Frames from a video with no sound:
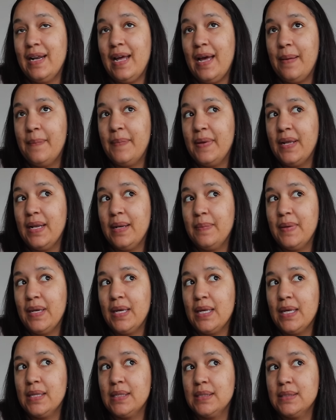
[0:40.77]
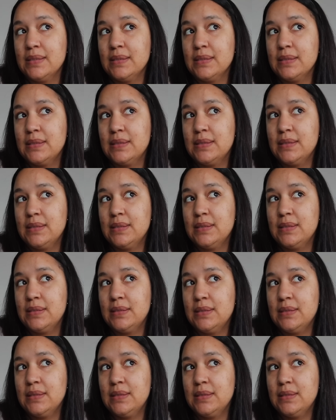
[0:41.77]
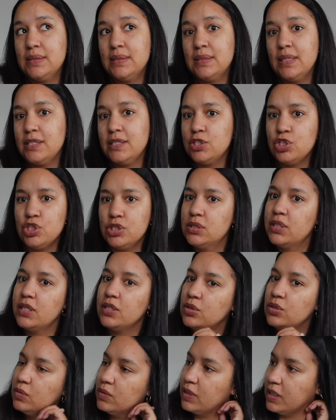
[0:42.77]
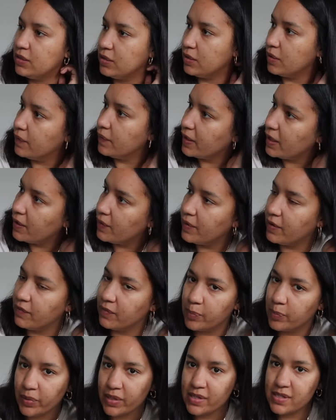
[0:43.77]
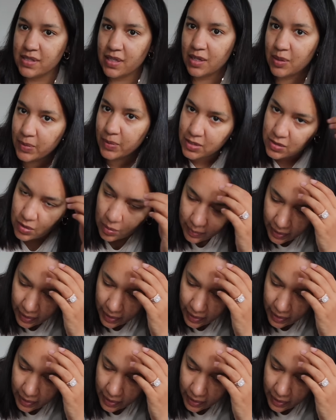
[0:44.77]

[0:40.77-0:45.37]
happen because it's just like too late to go now. Every place is gonna be so